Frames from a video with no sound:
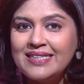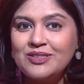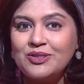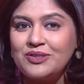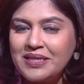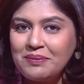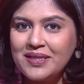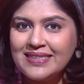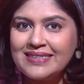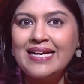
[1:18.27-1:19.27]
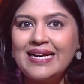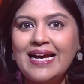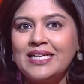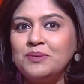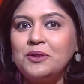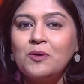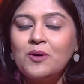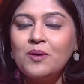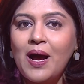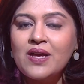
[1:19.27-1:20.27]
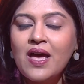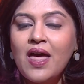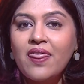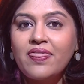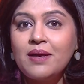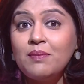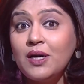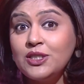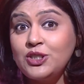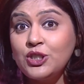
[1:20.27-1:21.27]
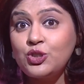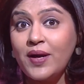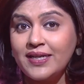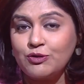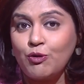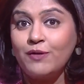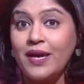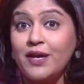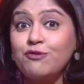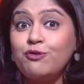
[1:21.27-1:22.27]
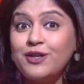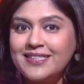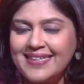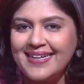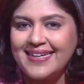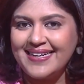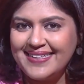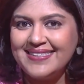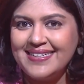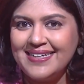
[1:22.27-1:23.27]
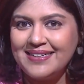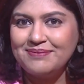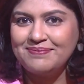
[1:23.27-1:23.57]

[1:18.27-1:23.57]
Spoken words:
So stay with us as we talk about the emerging trend of egg freezing in India.